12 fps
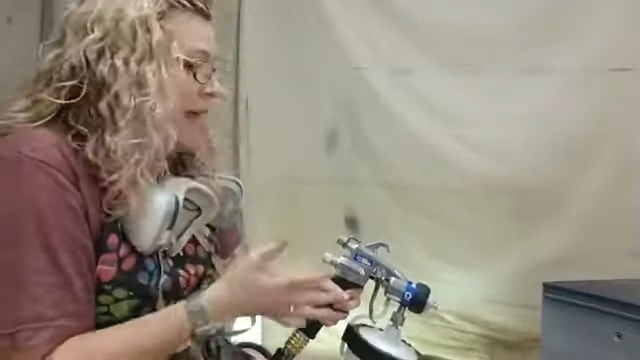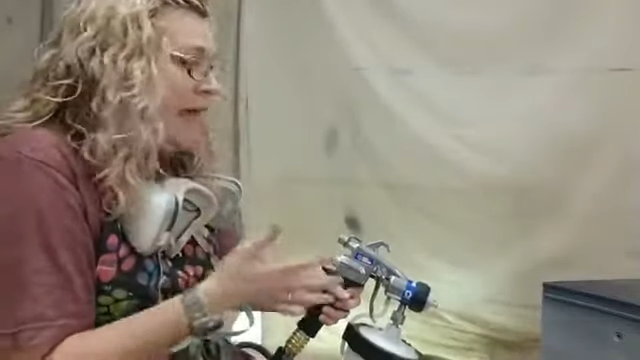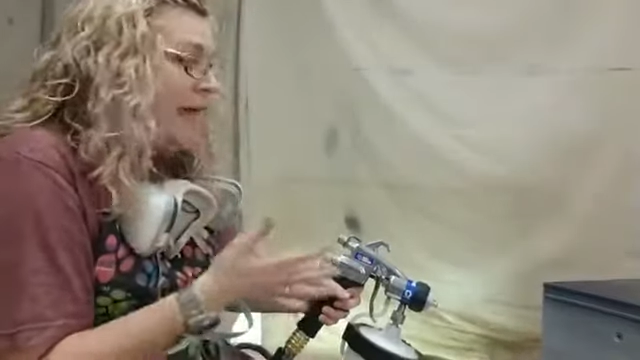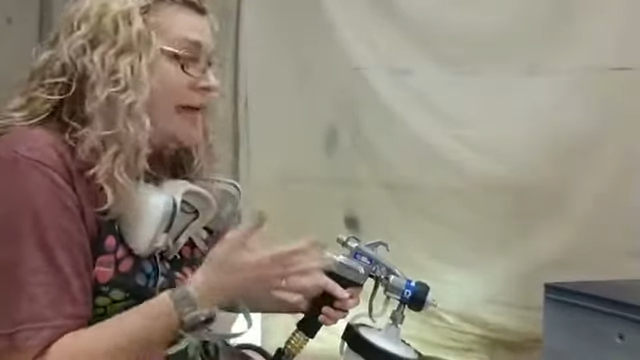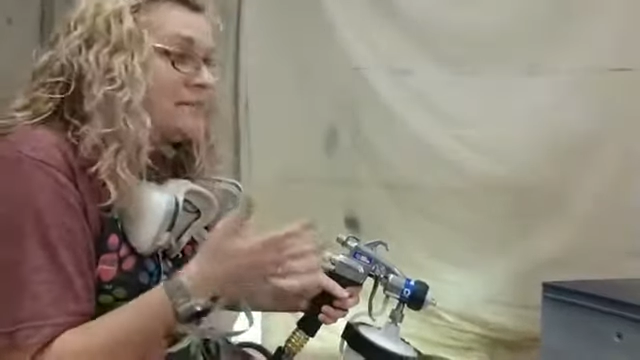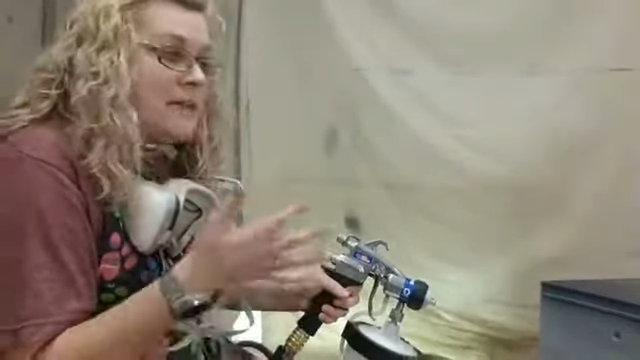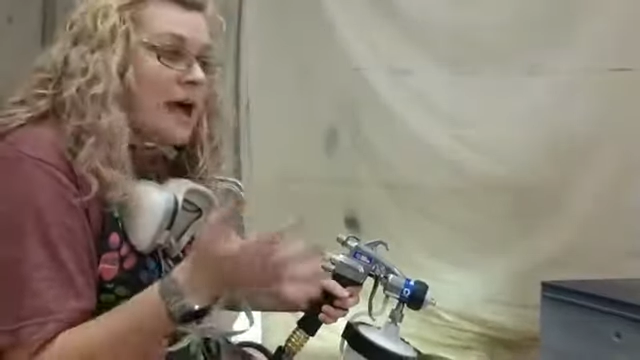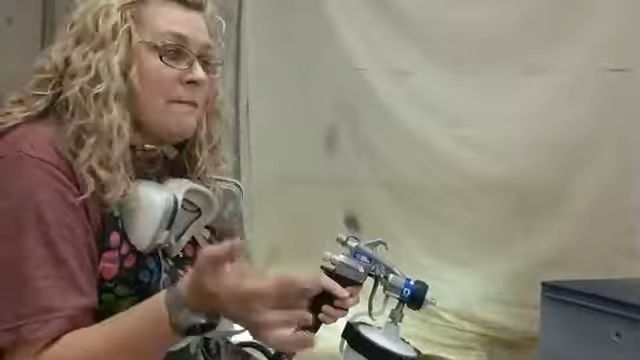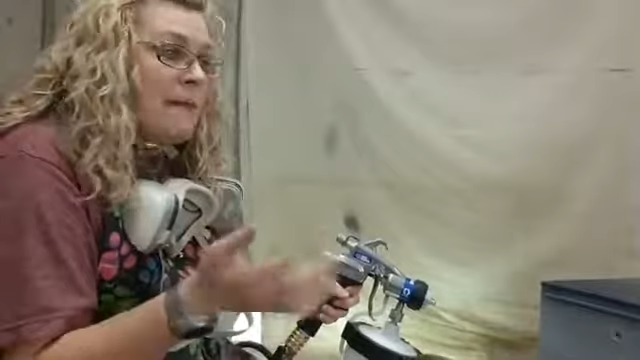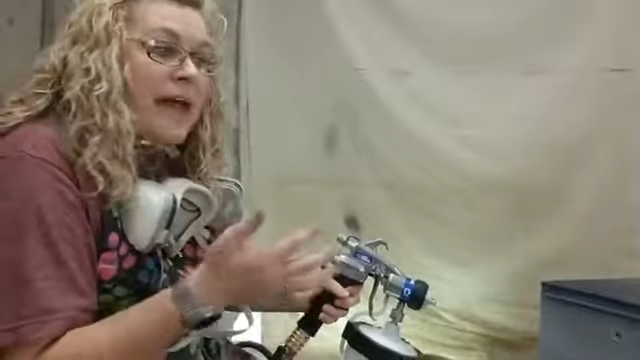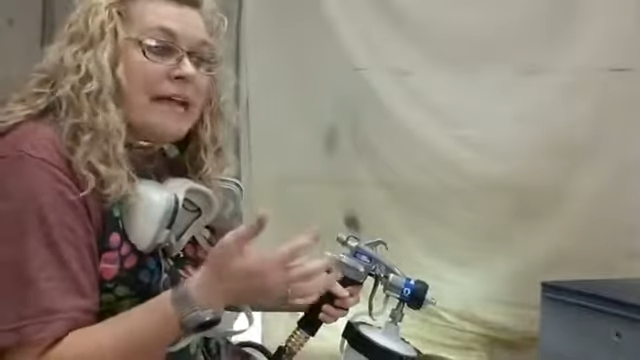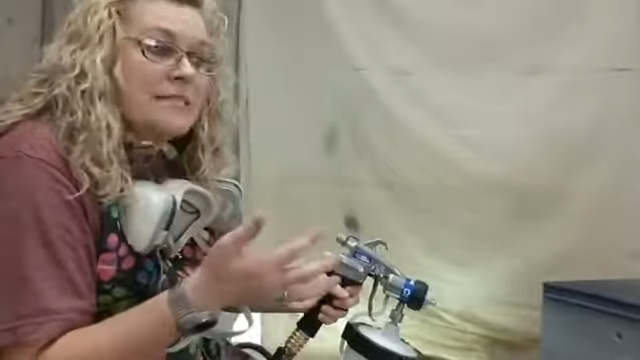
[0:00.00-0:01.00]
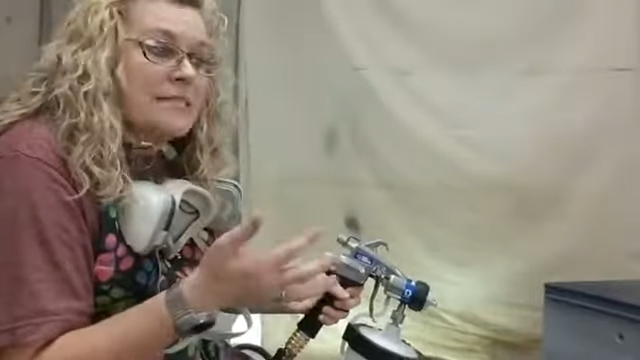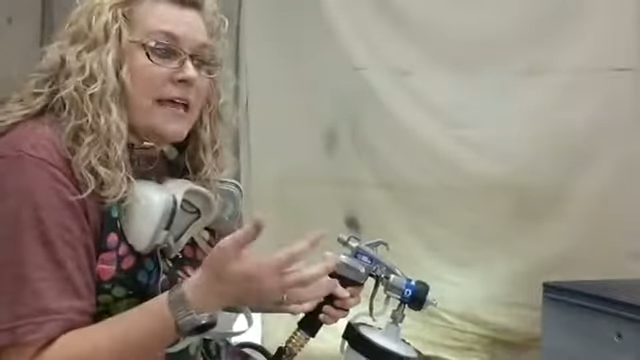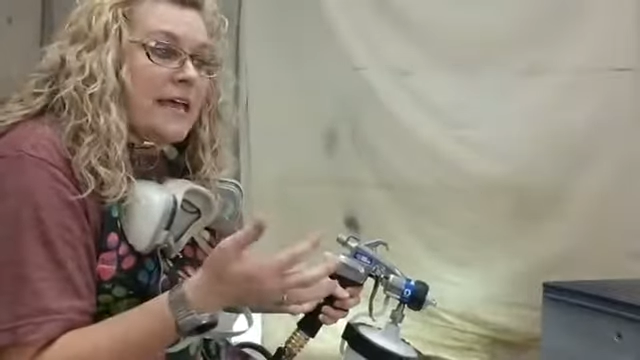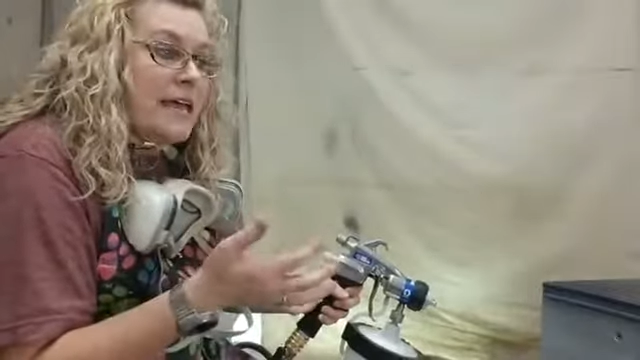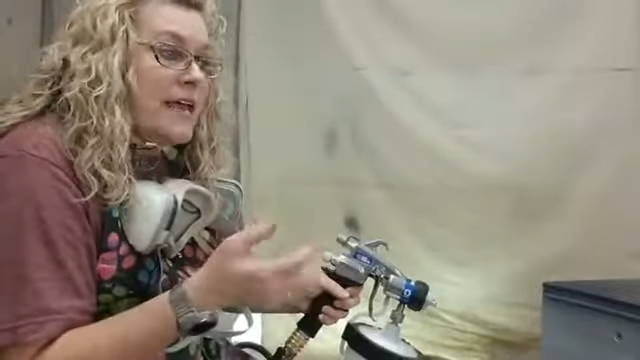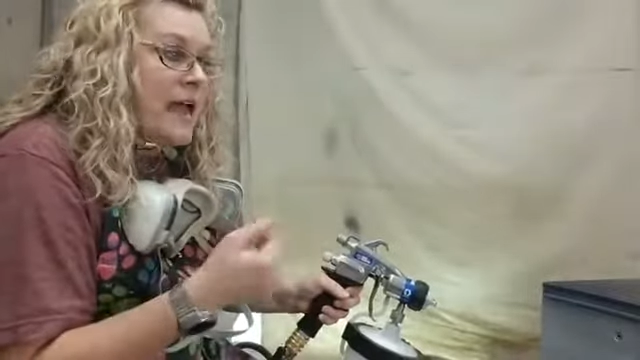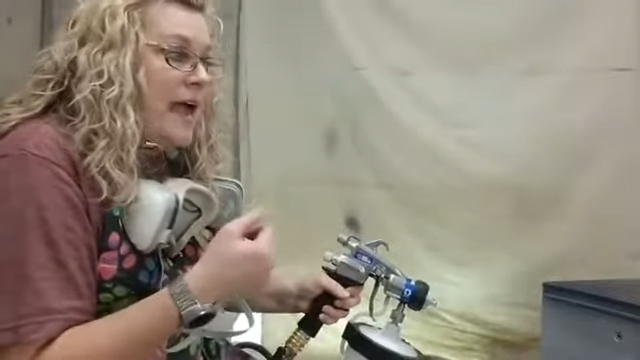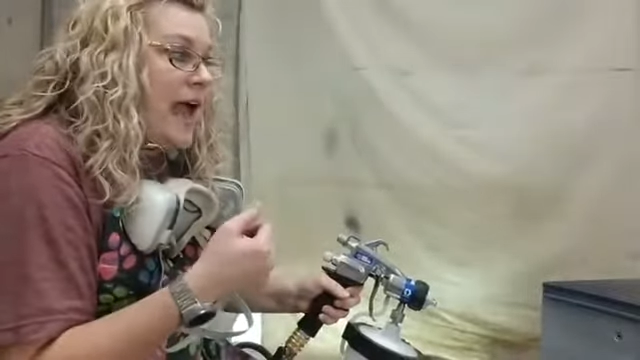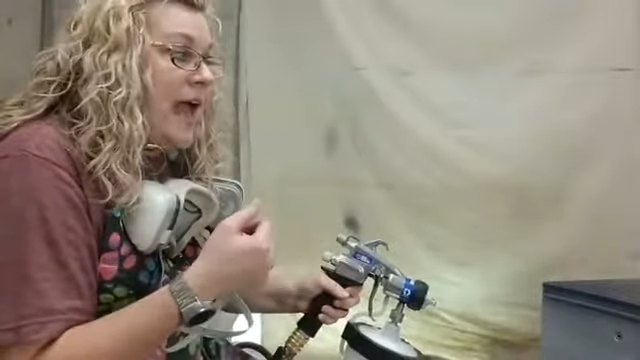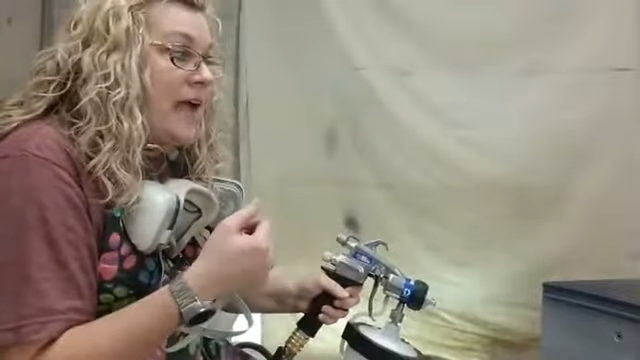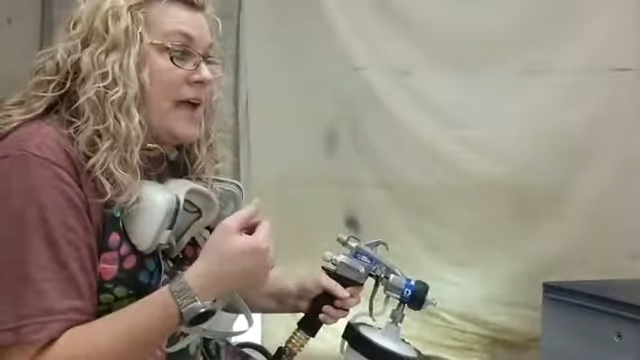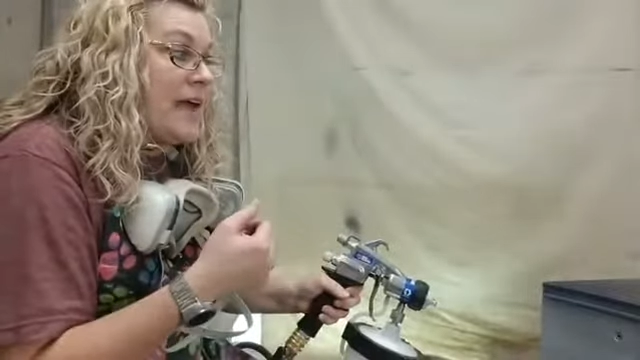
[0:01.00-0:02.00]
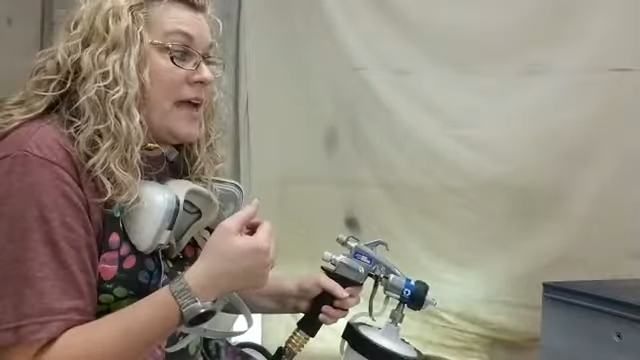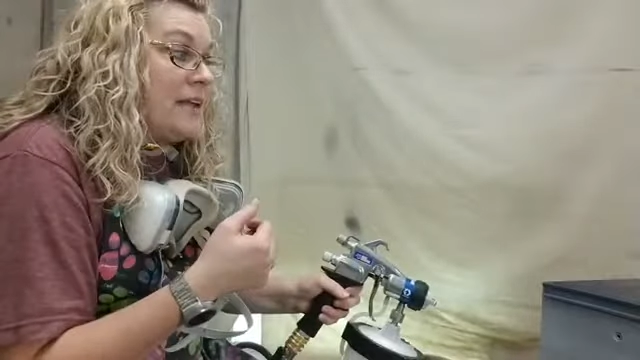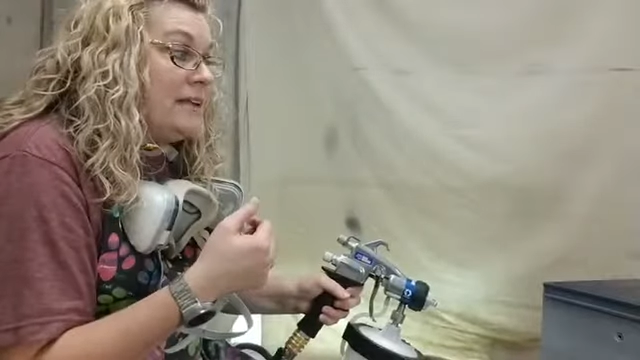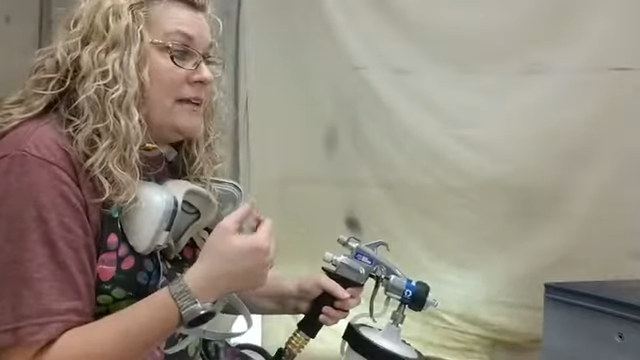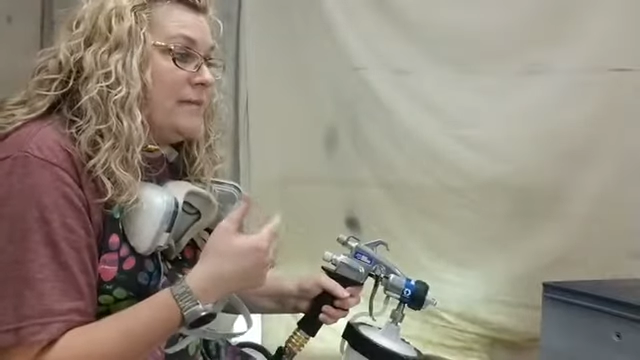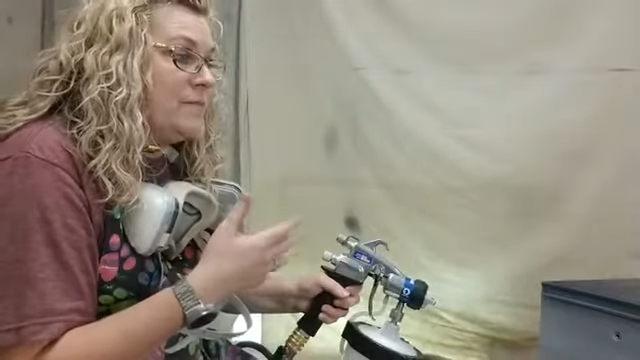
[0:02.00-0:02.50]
It's amazing. And